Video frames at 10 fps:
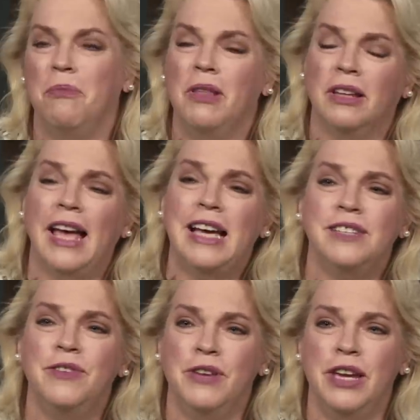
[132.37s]
But the
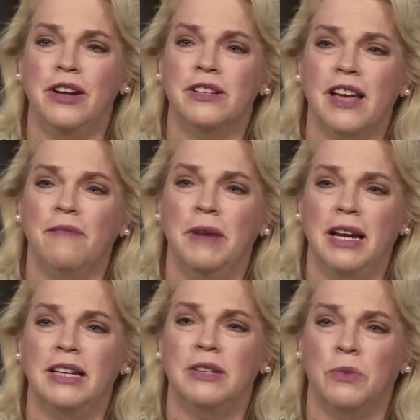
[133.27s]
last few years, I've
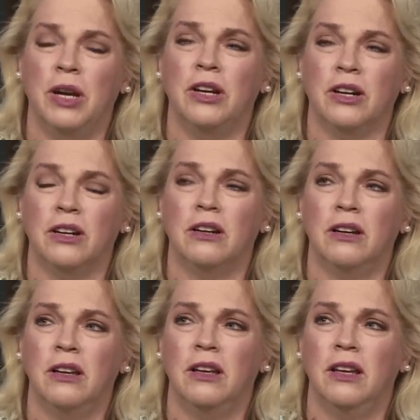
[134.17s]
begun to wonder
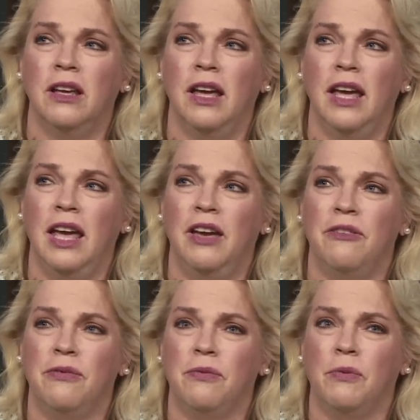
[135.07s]

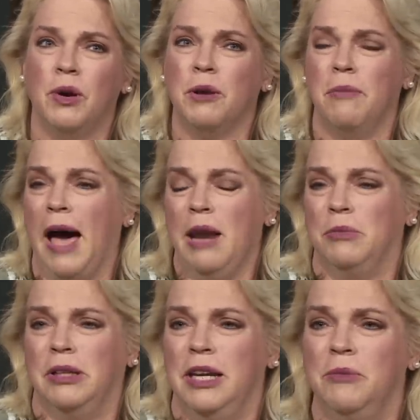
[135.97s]
if we're
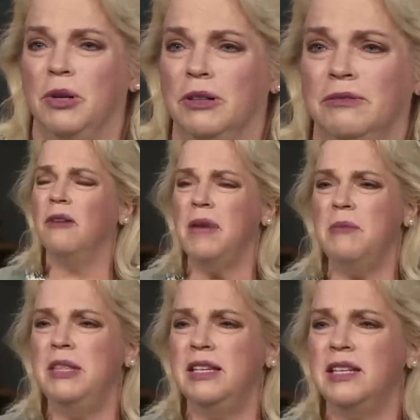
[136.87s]
compatible anymore.
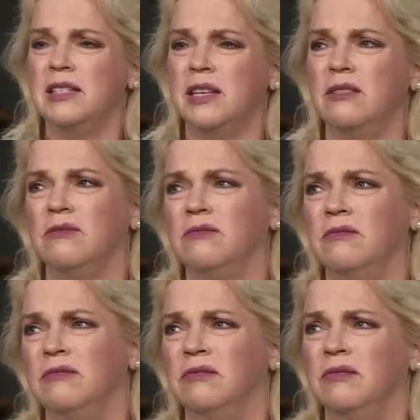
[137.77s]
Maybe this doesn't
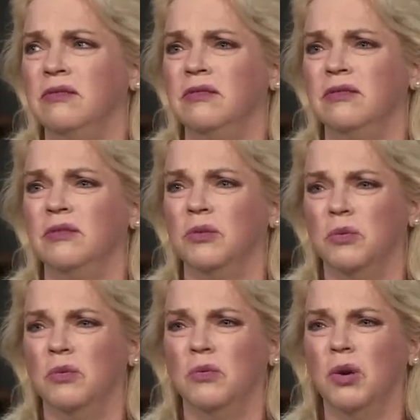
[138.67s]

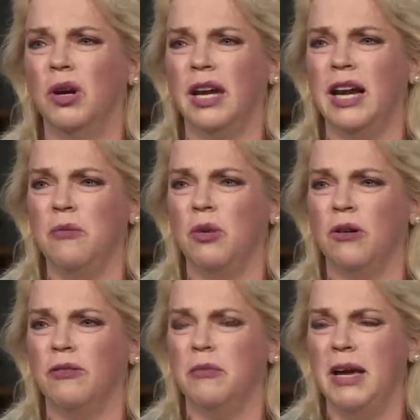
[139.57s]
work
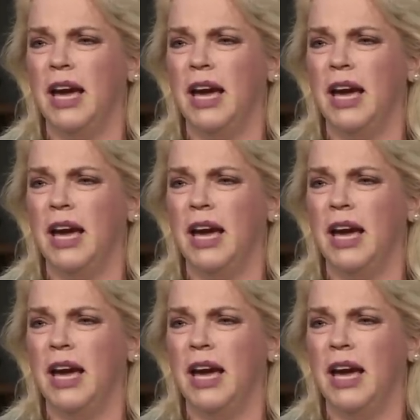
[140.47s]
anymore for me.